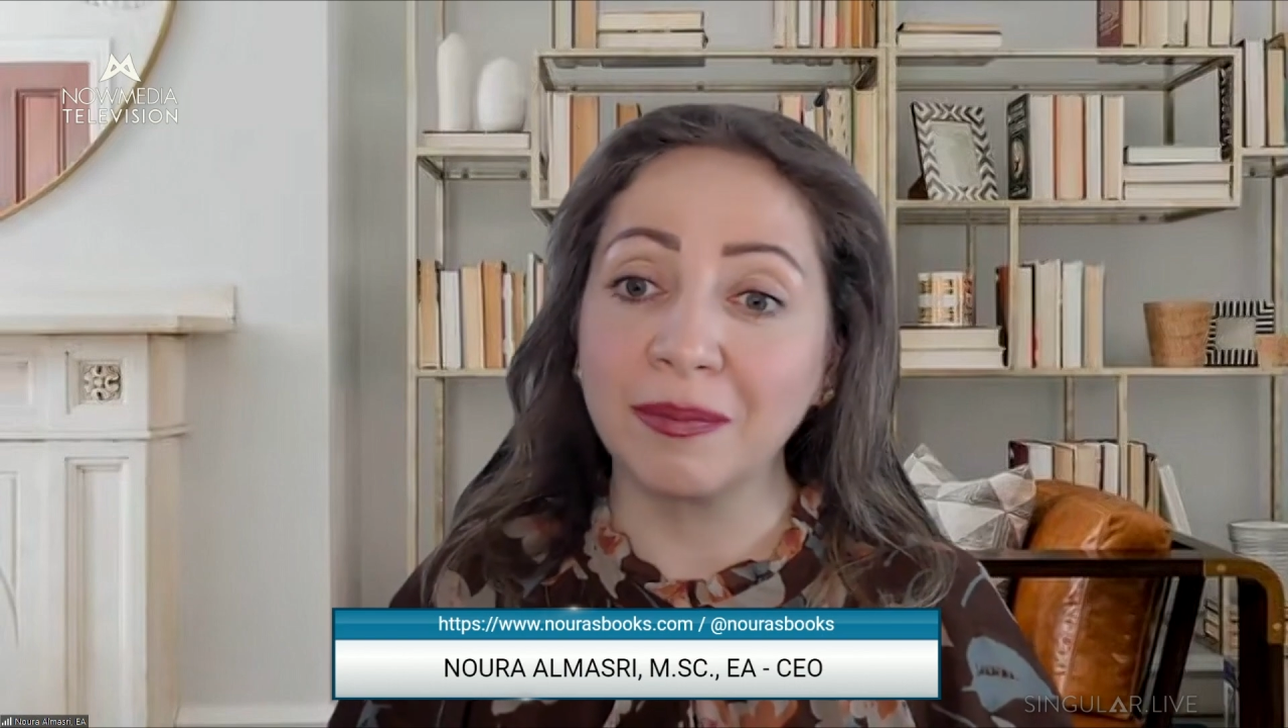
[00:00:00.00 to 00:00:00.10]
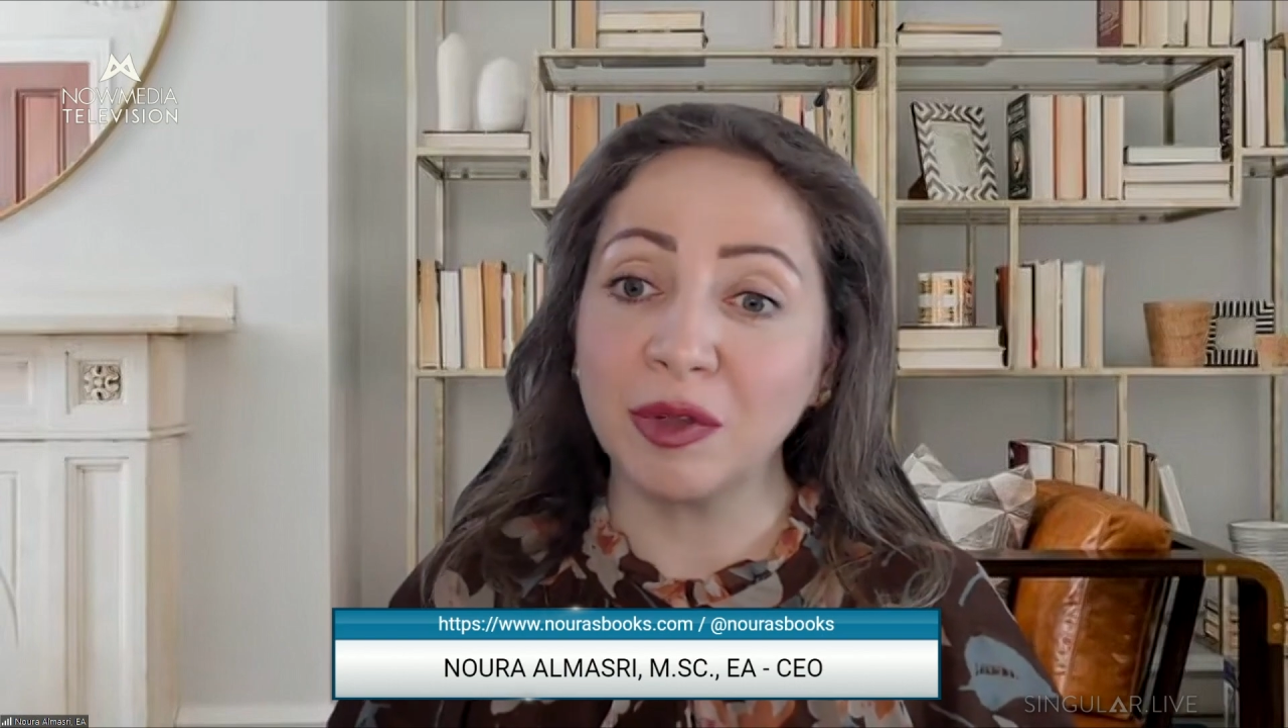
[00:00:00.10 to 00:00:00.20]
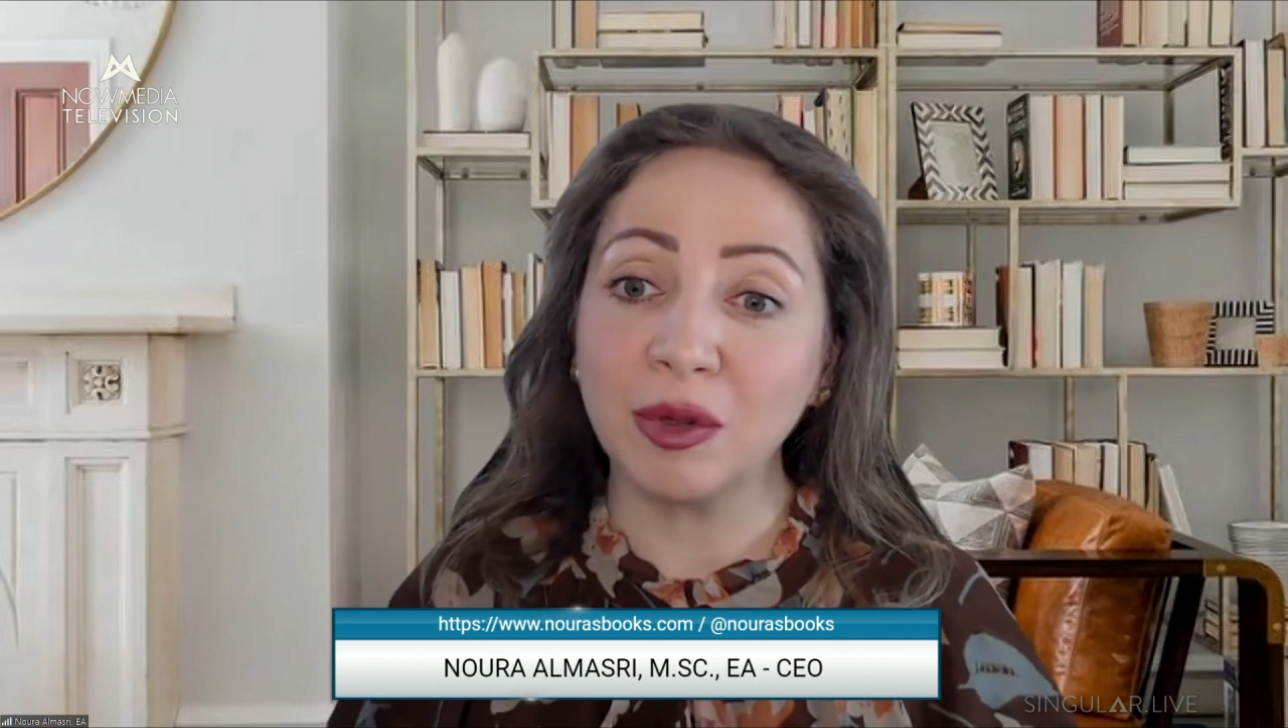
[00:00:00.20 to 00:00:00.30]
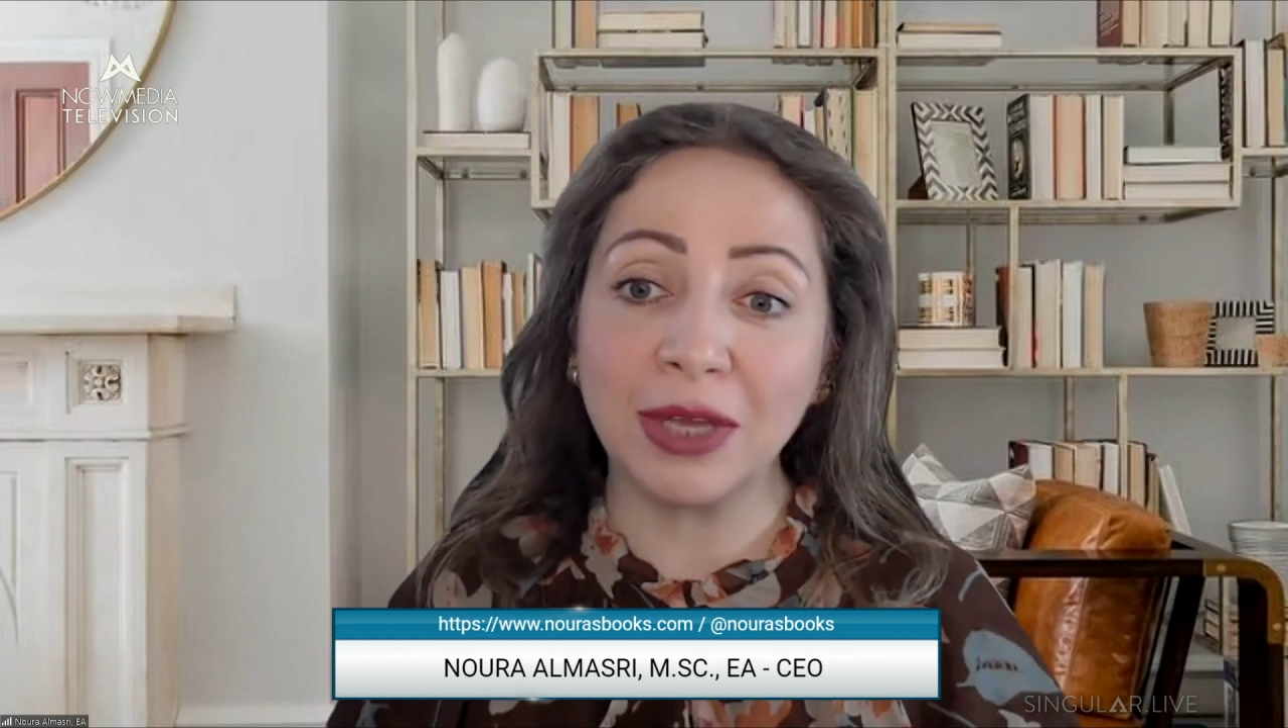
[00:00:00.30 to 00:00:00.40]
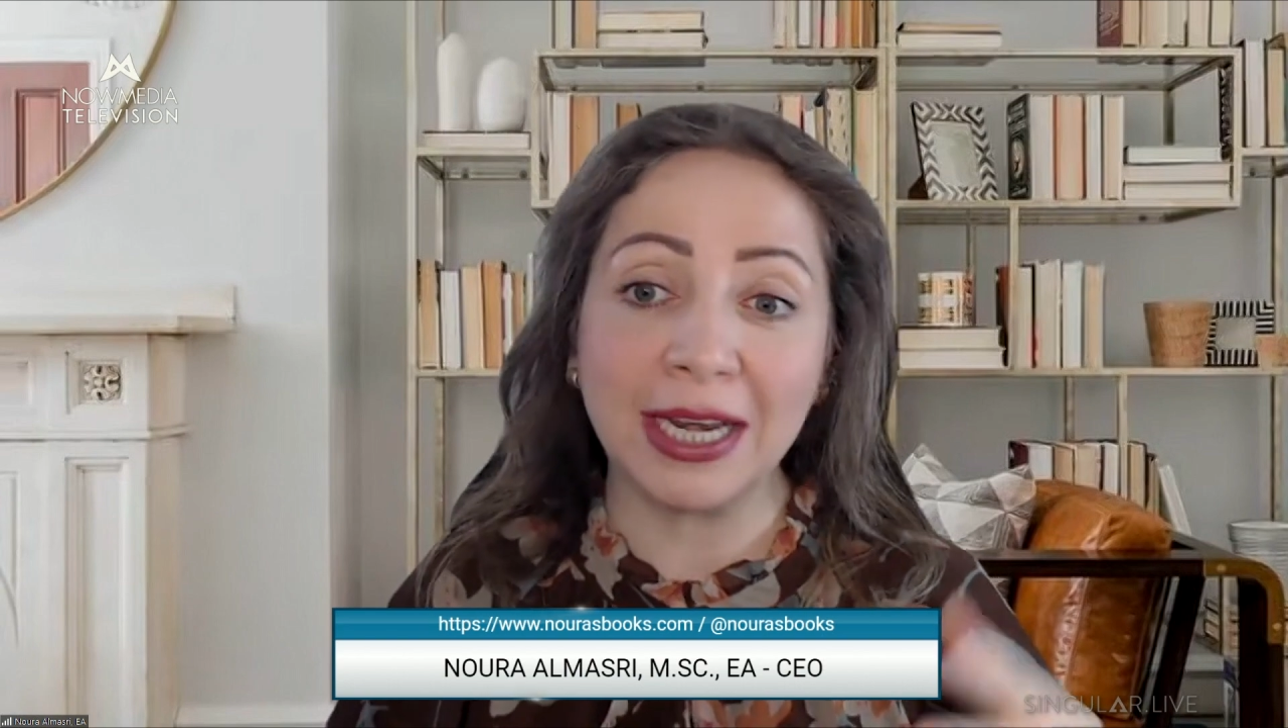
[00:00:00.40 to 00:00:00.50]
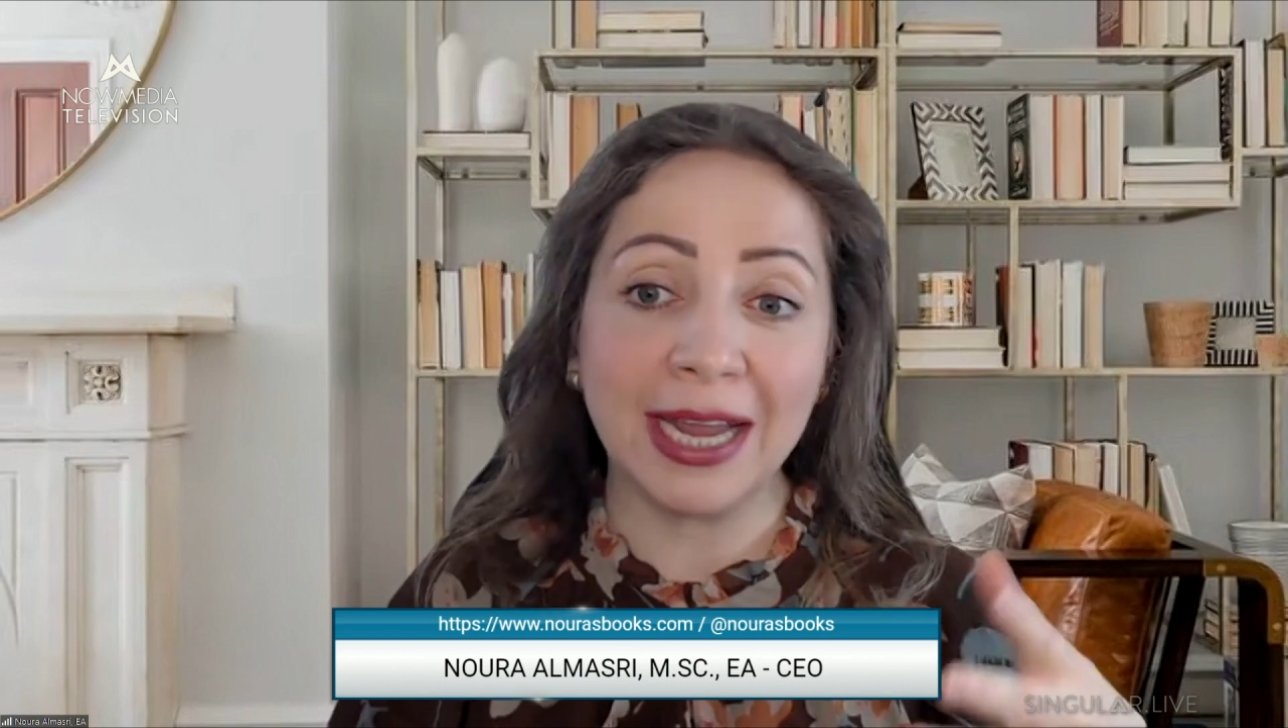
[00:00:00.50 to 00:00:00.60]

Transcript: you can